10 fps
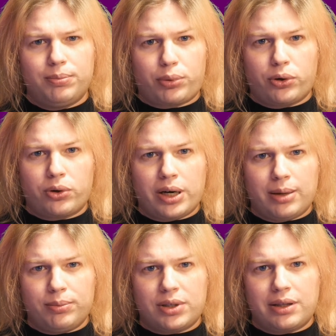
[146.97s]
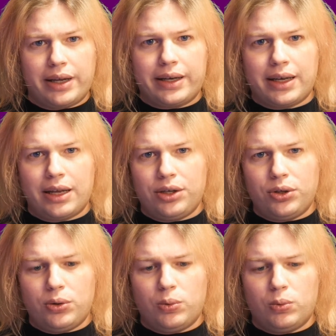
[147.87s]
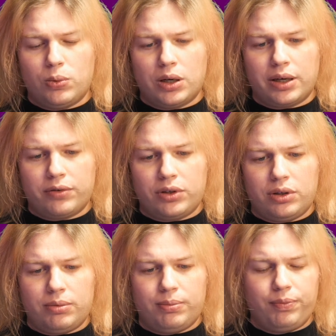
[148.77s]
programs that can do whatever